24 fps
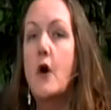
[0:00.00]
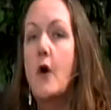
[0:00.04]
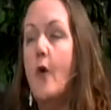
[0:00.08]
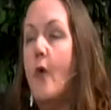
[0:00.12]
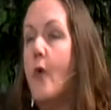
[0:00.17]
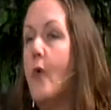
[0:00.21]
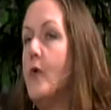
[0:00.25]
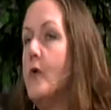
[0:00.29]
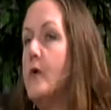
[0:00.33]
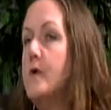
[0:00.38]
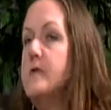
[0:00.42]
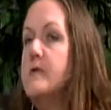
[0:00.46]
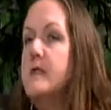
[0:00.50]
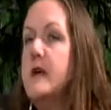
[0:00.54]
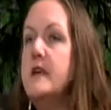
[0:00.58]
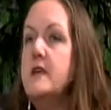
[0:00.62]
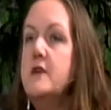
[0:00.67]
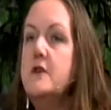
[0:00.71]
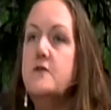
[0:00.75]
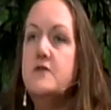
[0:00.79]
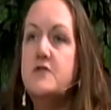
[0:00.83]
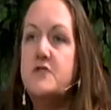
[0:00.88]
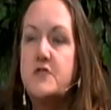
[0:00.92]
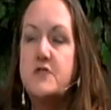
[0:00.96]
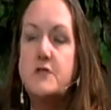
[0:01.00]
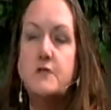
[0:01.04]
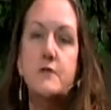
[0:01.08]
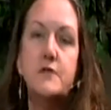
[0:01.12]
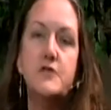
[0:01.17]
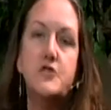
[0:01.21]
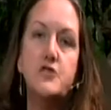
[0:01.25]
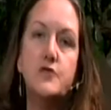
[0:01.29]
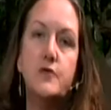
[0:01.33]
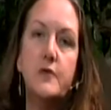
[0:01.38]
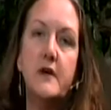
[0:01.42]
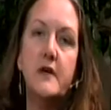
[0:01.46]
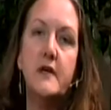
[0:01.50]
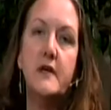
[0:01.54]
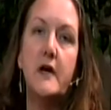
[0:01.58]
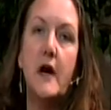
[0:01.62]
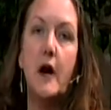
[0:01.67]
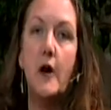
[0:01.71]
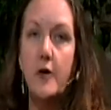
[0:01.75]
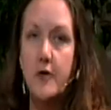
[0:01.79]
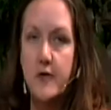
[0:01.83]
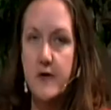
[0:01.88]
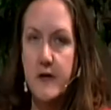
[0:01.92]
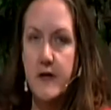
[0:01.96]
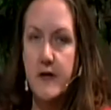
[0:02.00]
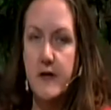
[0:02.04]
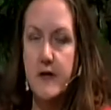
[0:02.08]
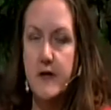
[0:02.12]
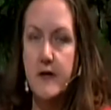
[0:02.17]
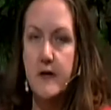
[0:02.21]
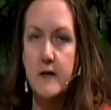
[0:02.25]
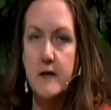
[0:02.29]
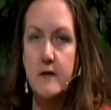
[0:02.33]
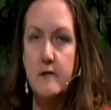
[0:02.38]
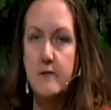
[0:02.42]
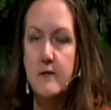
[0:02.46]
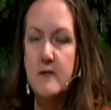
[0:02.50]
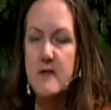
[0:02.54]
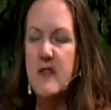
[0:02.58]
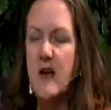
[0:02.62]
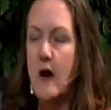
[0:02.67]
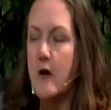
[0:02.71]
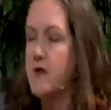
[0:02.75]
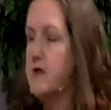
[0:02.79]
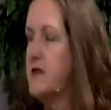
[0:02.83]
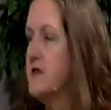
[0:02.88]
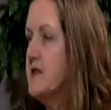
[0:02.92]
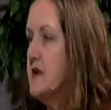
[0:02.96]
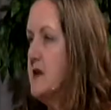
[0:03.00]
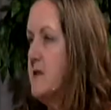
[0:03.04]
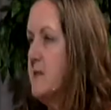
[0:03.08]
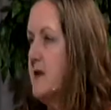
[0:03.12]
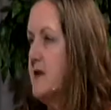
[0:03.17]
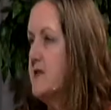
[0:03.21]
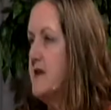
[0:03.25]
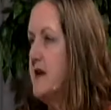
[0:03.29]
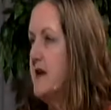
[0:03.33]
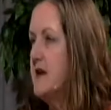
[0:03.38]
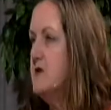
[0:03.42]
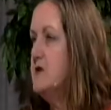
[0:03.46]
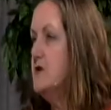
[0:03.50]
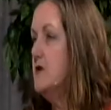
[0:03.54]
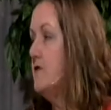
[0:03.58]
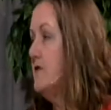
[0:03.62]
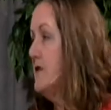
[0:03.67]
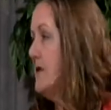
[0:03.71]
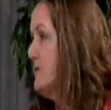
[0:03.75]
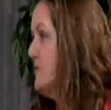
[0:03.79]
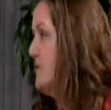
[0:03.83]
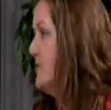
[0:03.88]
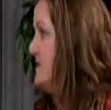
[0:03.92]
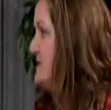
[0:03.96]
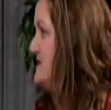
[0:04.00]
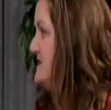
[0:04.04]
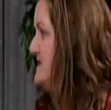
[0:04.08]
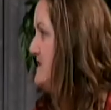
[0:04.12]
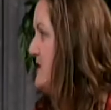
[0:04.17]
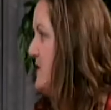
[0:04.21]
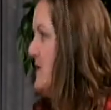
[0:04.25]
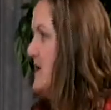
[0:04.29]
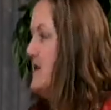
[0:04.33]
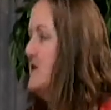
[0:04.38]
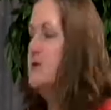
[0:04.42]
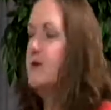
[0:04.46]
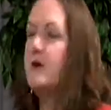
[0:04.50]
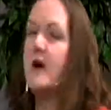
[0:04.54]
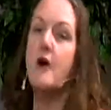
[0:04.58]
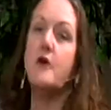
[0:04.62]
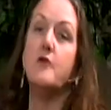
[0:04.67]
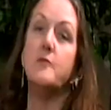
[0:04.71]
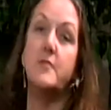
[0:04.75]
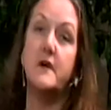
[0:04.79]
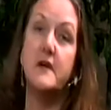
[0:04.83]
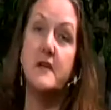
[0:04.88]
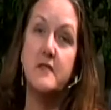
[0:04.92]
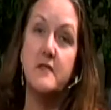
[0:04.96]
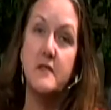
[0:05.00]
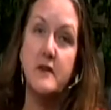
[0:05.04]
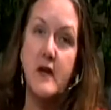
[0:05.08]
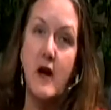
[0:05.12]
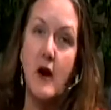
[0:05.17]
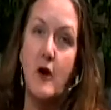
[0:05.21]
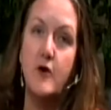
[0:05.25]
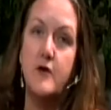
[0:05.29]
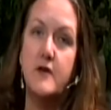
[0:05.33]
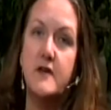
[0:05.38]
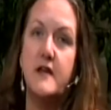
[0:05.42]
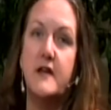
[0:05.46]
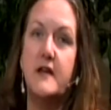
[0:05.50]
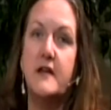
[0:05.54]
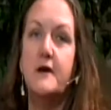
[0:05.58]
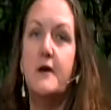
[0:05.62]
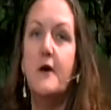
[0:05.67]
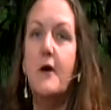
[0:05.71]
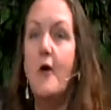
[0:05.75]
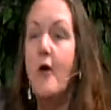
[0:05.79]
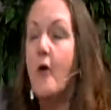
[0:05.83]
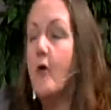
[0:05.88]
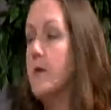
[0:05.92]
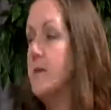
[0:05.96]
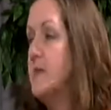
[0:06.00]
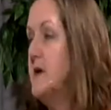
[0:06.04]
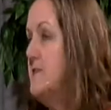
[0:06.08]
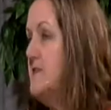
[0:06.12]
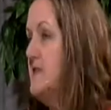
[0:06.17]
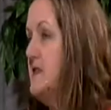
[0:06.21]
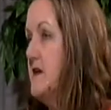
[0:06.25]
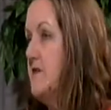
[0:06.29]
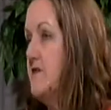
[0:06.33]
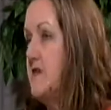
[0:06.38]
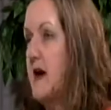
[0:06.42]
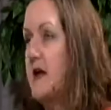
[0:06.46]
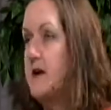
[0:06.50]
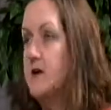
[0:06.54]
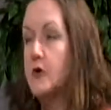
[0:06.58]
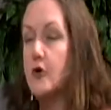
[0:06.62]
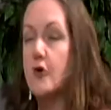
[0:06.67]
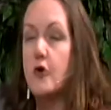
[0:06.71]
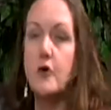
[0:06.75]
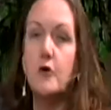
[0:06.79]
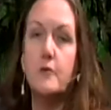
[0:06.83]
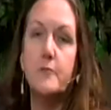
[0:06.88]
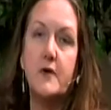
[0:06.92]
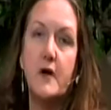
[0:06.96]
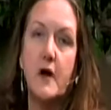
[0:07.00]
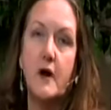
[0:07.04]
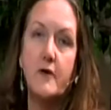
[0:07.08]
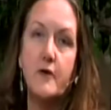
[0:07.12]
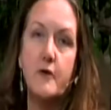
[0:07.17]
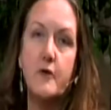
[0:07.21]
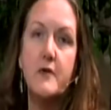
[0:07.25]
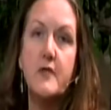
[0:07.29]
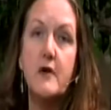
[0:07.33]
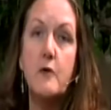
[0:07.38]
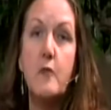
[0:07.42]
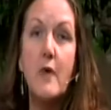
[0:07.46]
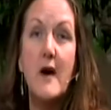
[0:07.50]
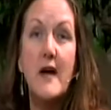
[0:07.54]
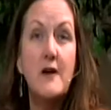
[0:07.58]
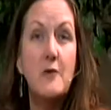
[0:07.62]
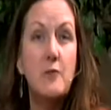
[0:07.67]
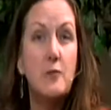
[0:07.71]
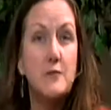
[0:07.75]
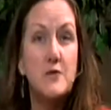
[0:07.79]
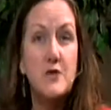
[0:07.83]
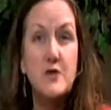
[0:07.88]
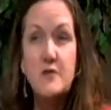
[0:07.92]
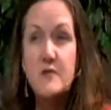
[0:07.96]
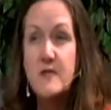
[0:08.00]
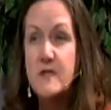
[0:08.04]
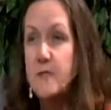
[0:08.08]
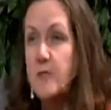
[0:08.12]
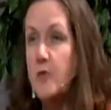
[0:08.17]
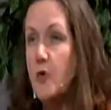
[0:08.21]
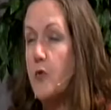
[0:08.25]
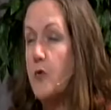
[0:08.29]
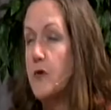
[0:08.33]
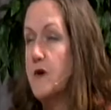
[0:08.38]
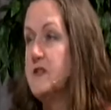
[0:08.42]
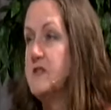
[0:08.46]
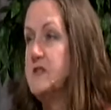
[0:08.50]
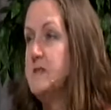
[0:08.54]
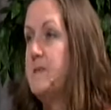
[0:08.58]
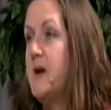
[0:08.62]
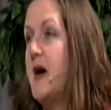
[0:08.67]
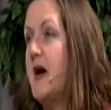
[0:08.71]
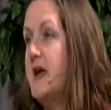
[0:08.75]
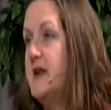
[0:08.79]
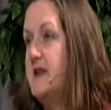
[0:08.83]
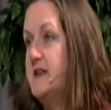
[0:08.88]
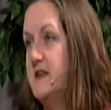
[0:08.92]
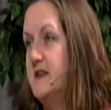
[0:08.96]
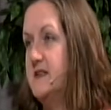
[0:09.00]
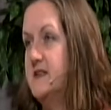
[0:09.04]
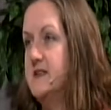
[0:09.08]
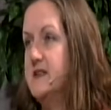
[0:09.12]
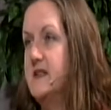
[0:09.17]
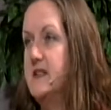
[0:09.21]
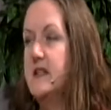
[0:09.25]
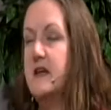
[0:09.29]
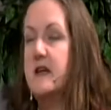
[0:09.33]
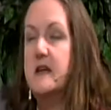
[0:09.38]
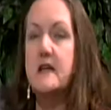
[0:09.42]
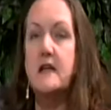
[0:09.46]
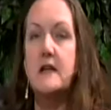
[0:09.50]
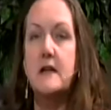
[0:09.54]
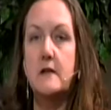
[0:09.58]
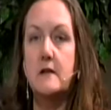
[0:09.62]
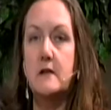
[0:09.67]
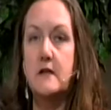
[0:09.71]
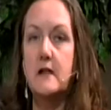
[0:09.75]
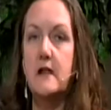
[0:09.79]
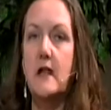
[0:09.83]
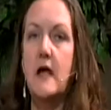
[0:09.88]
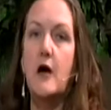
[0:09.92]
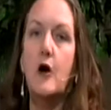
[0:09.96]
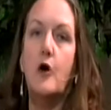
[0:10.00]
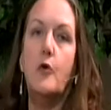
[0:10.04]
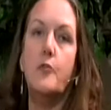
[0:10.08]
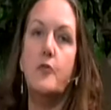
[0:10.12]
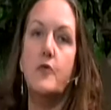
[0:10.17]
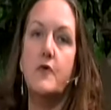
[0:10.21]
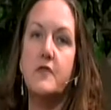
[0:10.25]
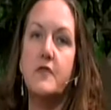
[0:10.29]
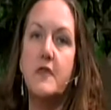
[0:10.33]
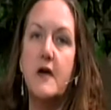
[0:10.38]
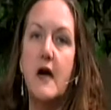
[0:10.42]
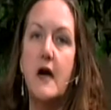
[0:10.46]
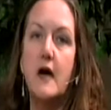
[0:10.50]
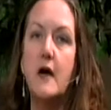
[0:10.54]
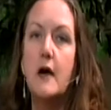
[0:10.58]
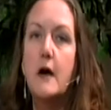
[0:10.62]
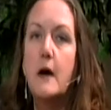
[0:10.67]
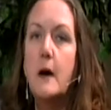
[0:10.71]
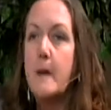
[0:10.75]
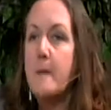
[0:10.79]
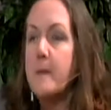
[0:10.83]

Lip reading: Or they used to enjoy gardening, and it's hard to think about that in November with snow on the ground, but the gardening, or maybe they've got an herb garden, or they want to do some correspondence and they need a little help with that.